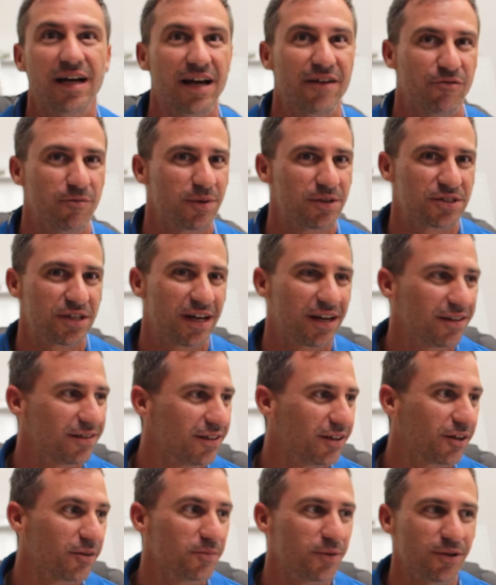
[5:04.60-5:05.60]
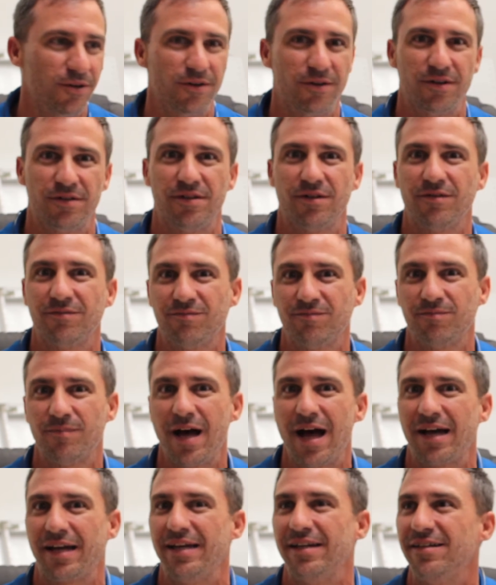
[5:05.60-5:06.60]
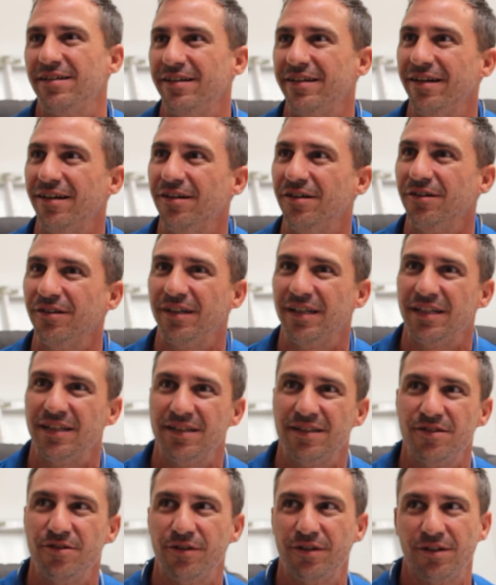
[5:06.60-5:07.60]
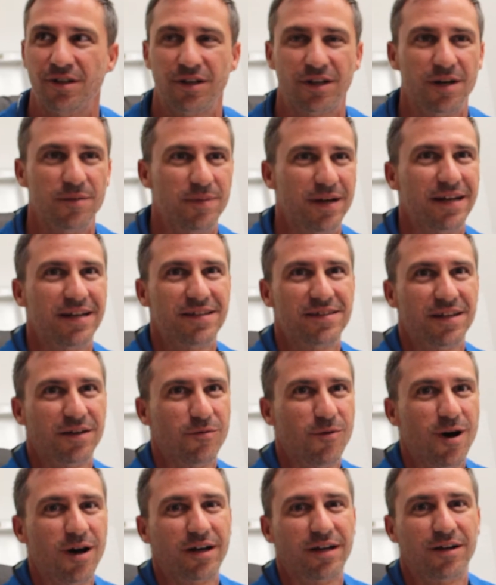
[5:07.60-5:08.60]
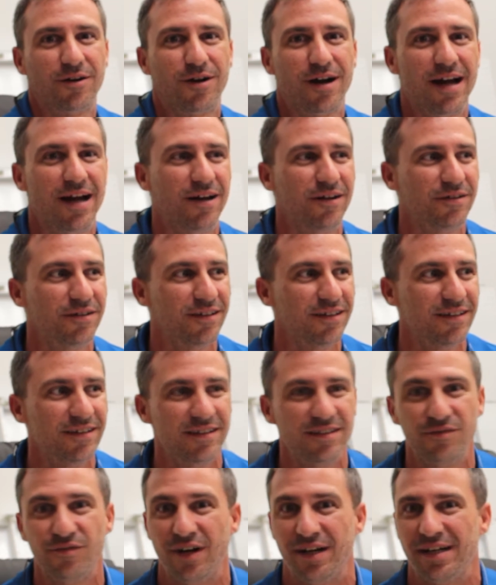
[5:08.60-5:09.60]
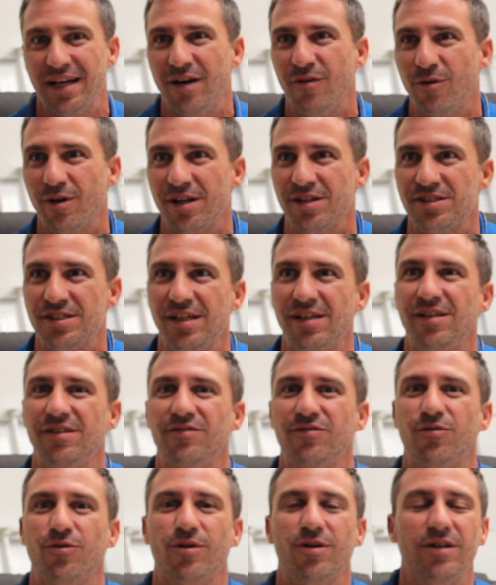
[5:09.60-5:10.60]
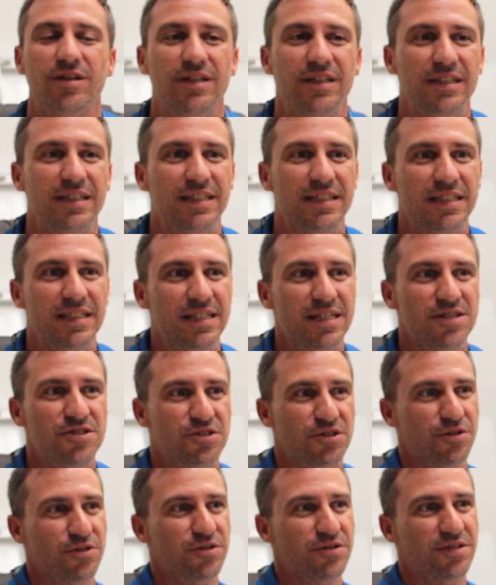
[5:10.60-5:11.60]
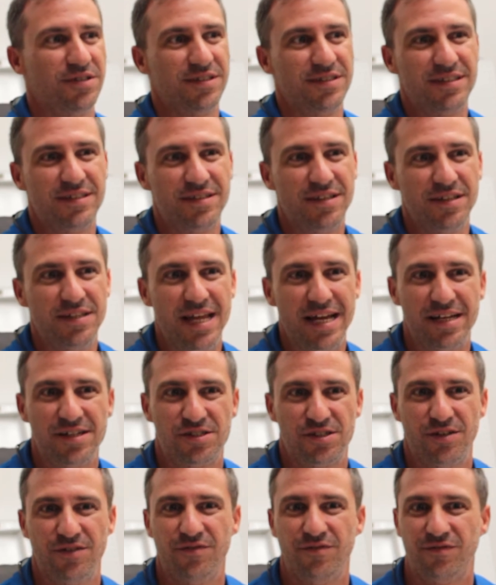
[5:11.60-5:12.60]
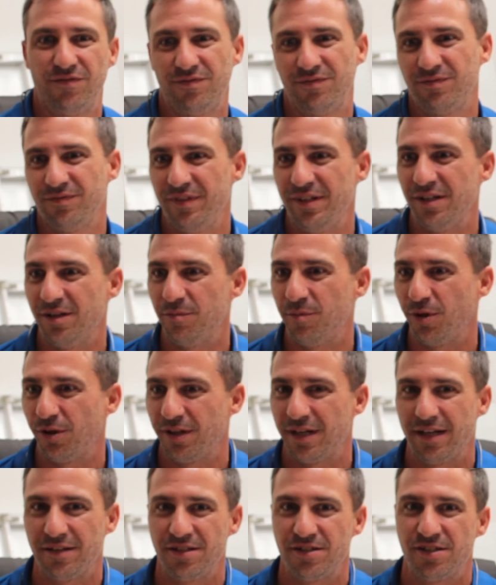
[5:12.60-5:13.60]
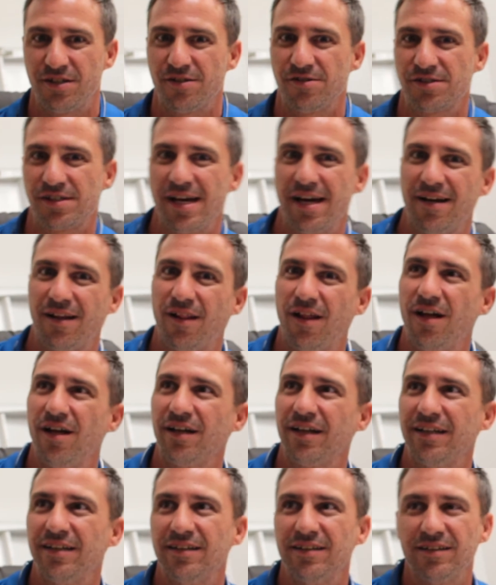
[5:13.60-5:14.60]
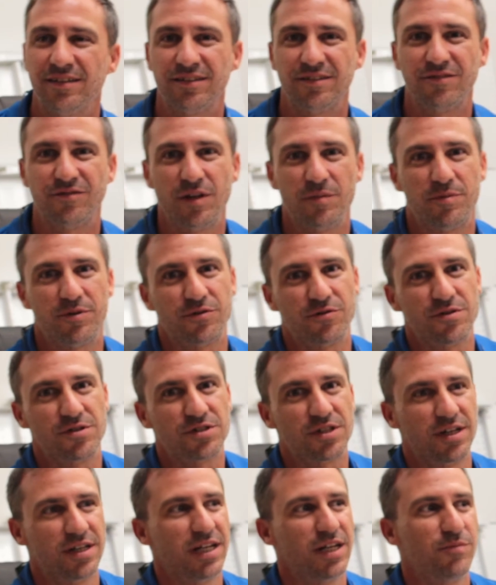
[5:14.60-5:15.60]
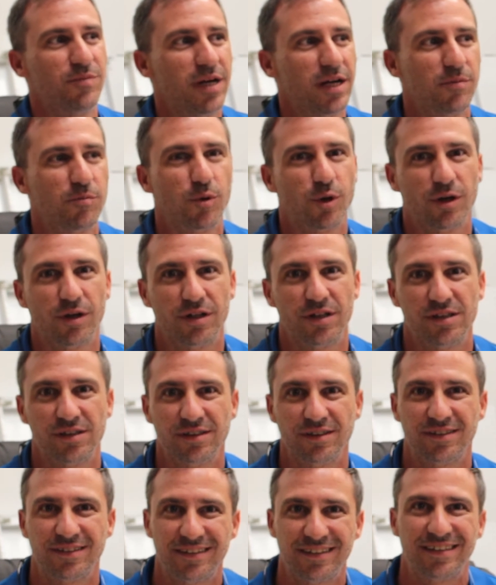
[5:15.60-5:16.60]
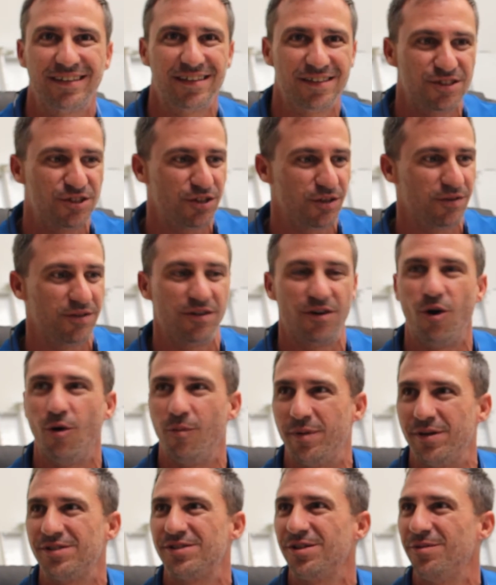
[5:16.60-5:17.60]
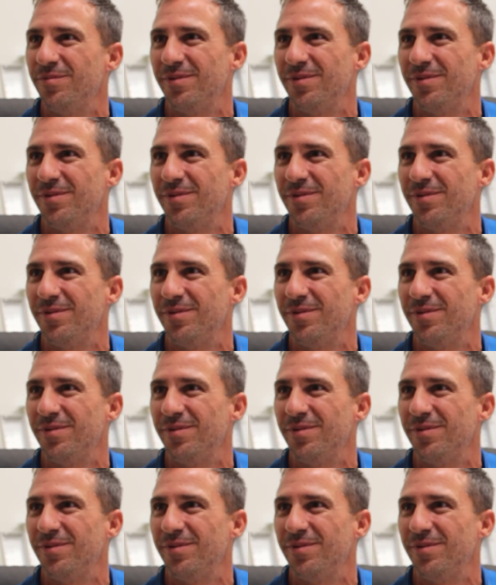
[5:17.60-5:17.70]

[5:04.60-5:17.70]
Everybody's got a computer in their pocket, and you can look up anything walking around, find out what it's selling for. So the days of pulling out the Sears catalog and flipping through the Sunday paper and hoping